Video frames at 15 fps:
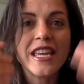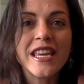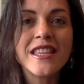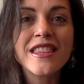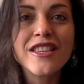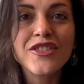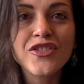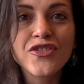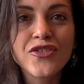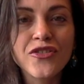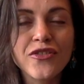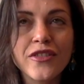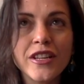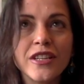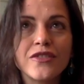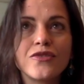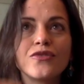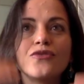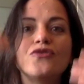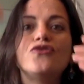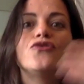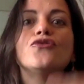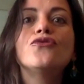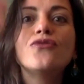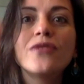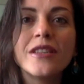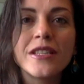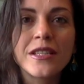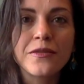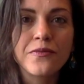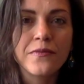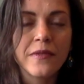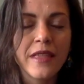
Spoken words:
in this journey to do this